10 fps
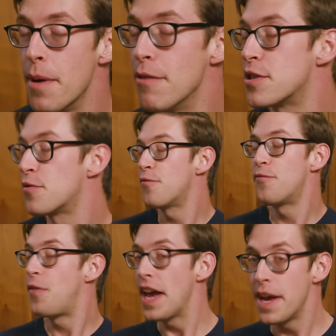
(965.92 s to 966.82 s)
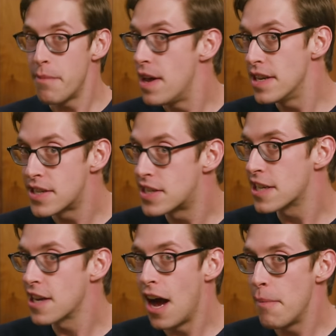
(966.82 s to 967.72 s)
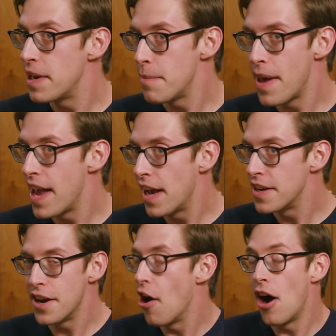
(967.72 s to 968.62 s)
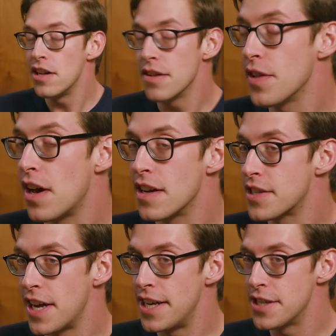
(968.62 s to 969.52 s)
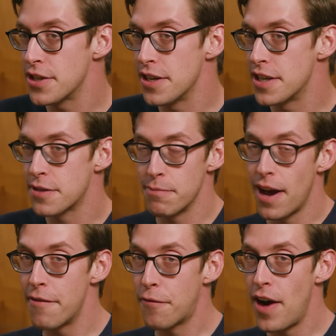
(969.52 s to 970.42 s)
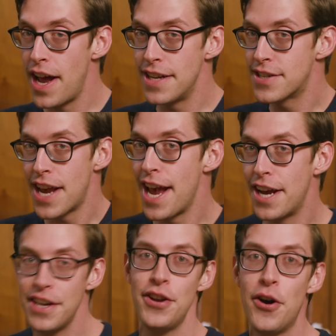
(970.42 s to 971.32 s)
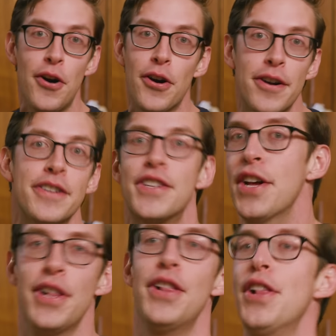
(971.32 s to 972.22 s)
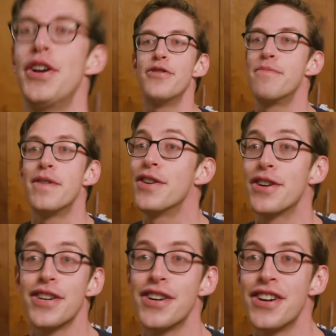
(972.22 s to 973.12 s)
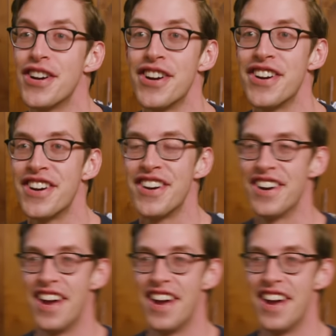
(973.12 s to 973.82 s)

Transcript: the most famous comedy band in all of Los Angeles, my friends and yours, Lewberger!